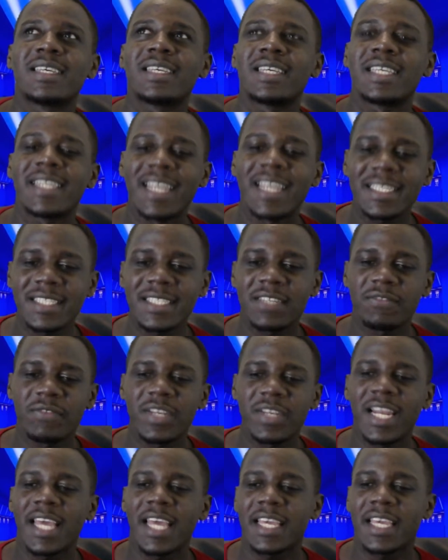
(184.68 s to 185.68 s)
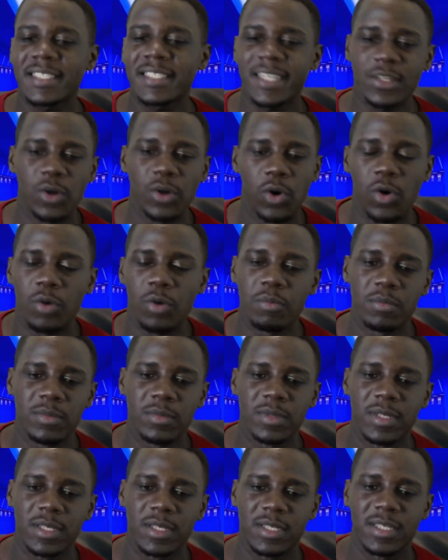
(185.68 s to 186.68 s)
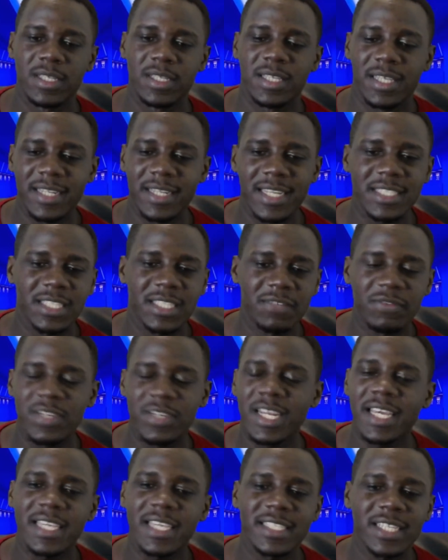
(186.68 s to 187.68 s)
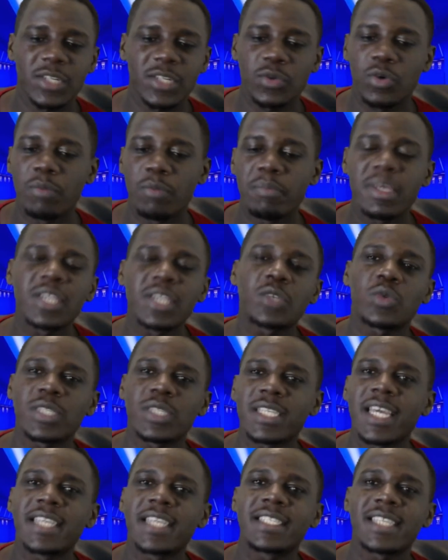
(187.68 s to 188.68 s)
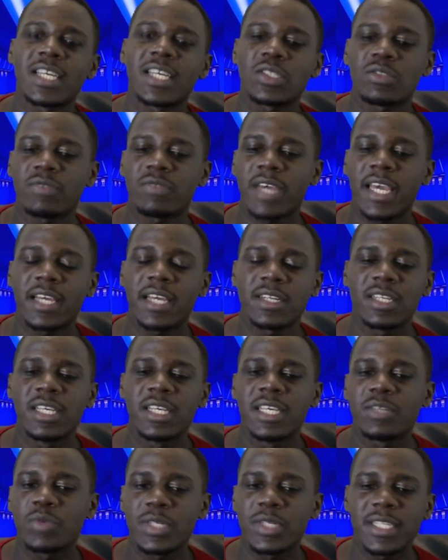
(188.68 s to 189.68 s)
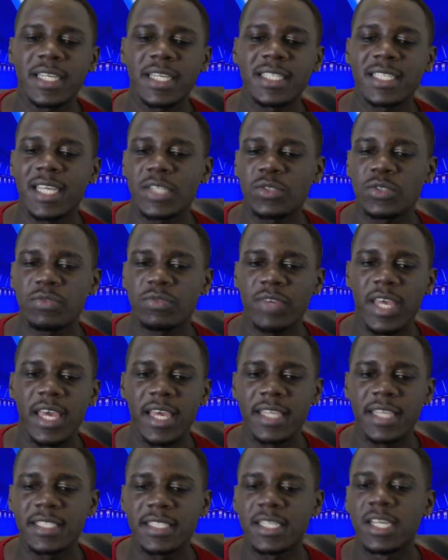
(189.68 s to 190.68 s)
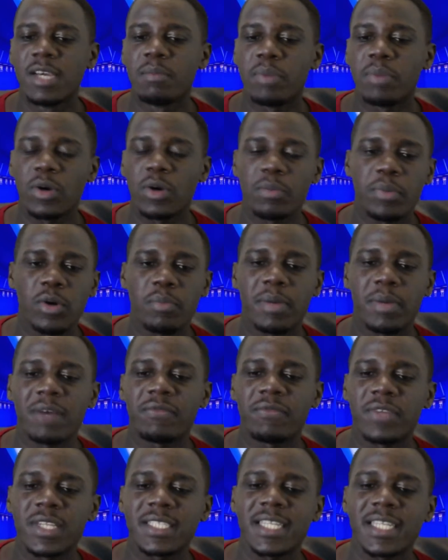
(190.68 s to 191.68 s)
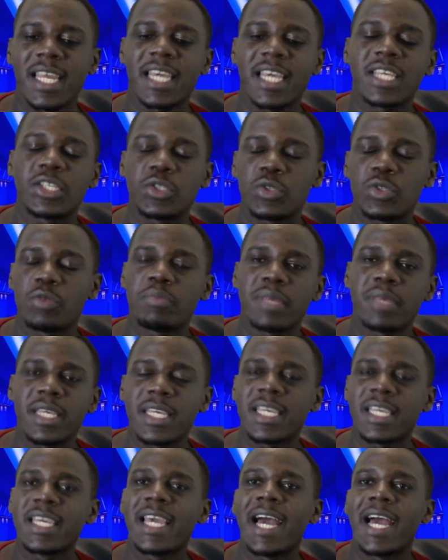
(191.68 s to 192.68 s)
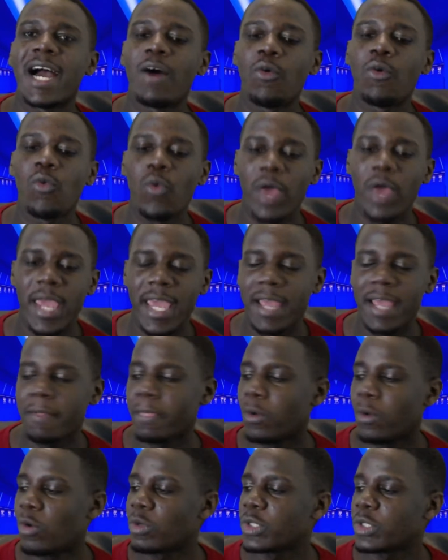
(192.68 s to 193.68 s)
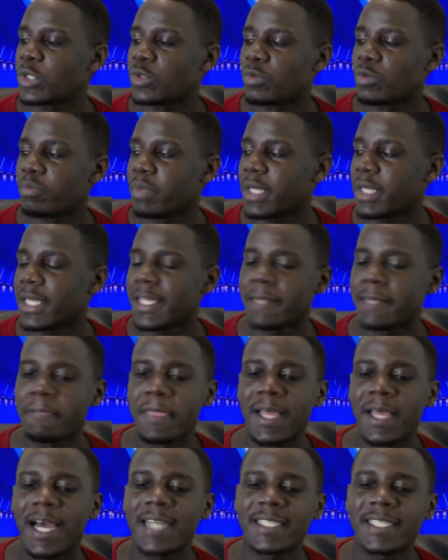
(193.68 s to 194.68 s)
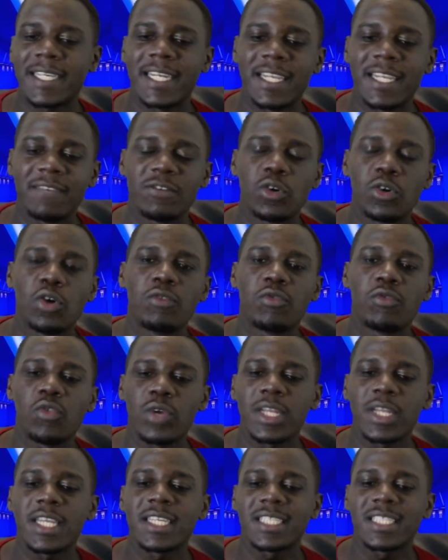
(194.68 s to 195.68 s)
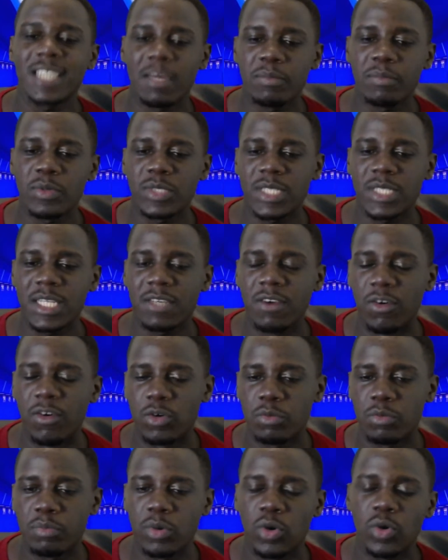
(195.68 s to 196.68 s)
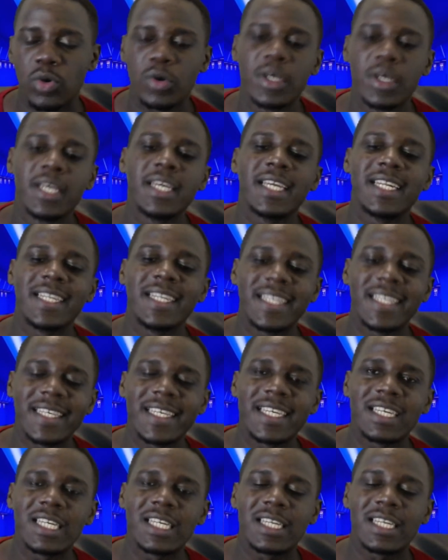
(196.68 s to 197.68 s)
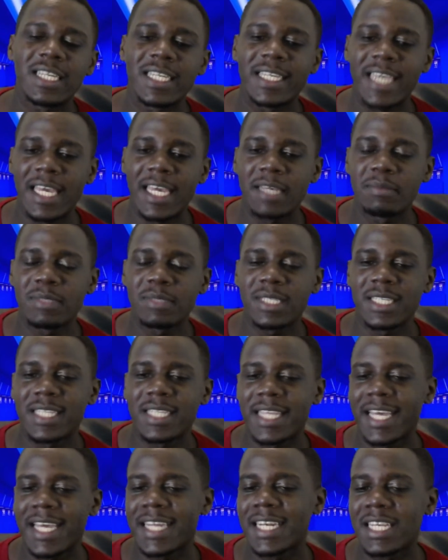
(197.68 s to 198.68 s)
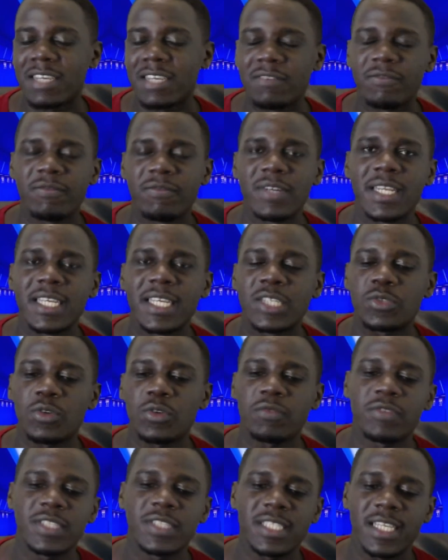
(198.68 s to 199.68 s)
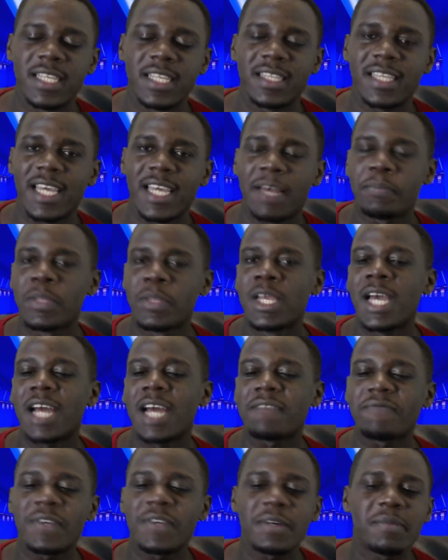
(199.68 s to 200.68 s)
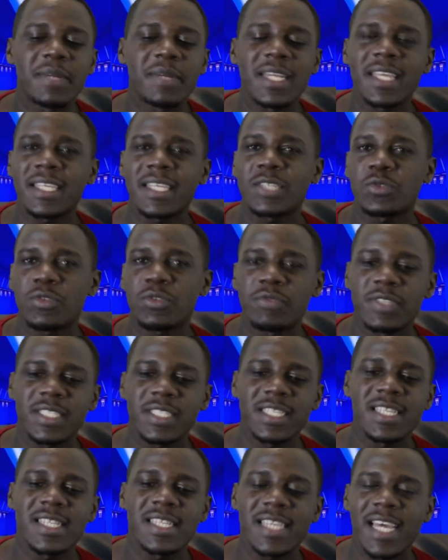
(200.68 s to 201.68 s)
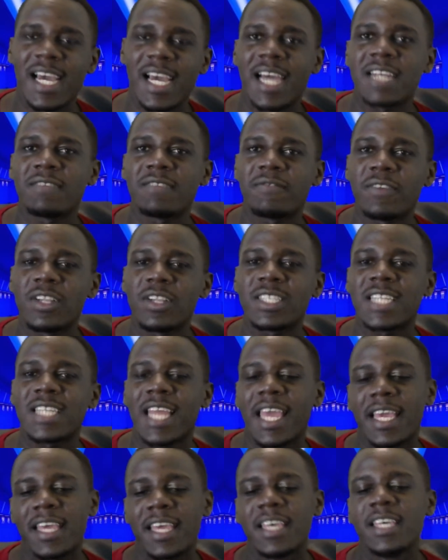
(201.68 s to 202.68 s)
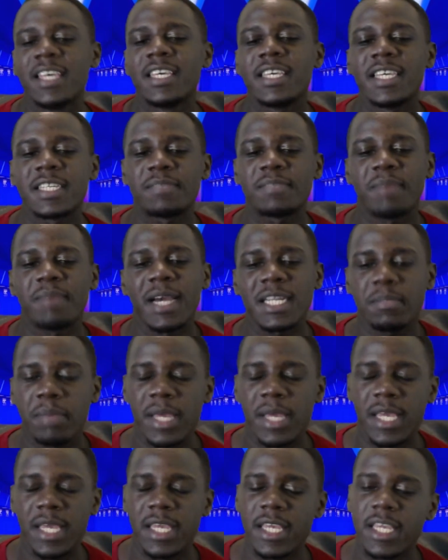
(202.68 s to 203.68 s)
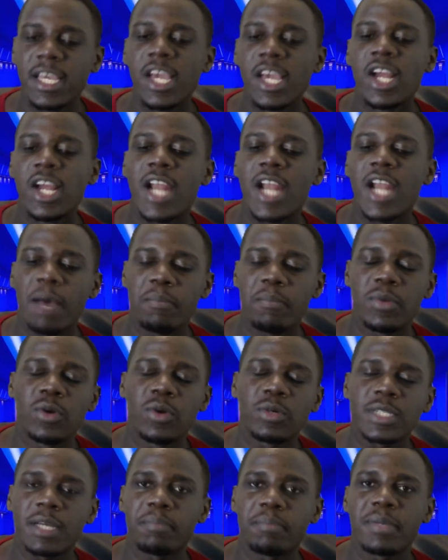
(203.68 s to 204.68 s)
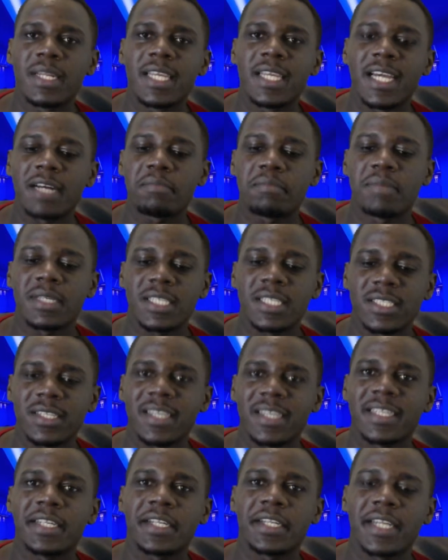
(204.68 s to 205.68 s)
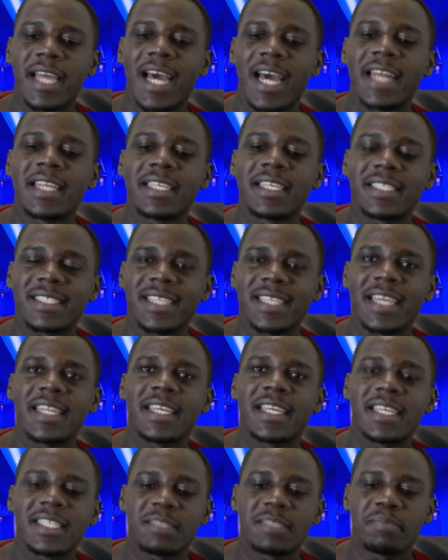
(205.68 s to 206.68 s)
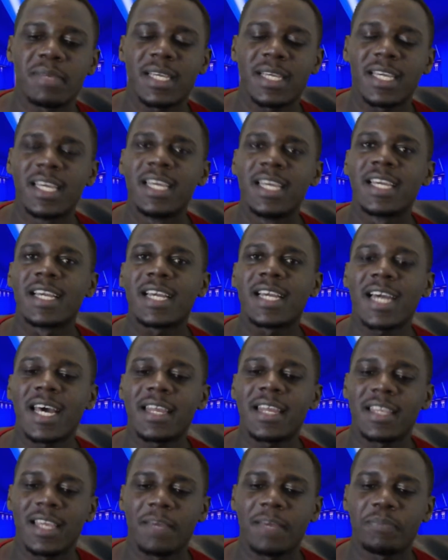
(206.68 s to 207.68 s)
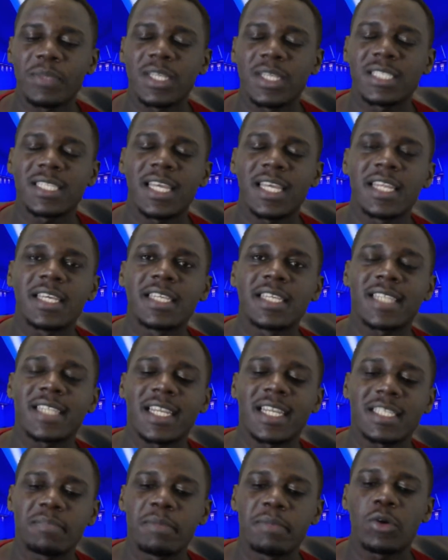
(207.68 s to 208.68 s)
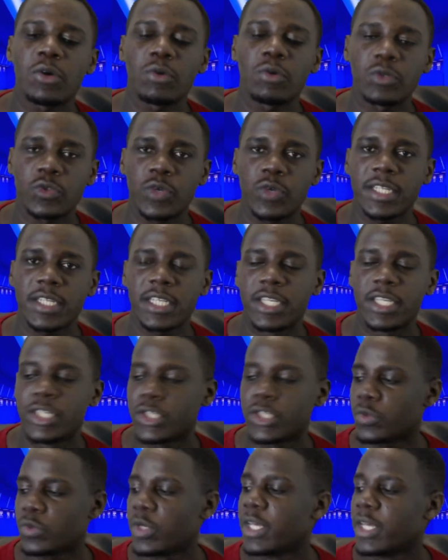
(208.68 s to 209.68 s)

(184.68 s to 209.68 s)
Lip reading: he doesn't feel like he's at home. Being 28 years of age, Paul Pogba feels like he should be away, or he should be at a level of winning Champions League football, league games in there, and league trophies in there, and very many other trophies in there. And he feels like it might be not happening at Manchester United, and he's signing his big career. He's signing his last big contract into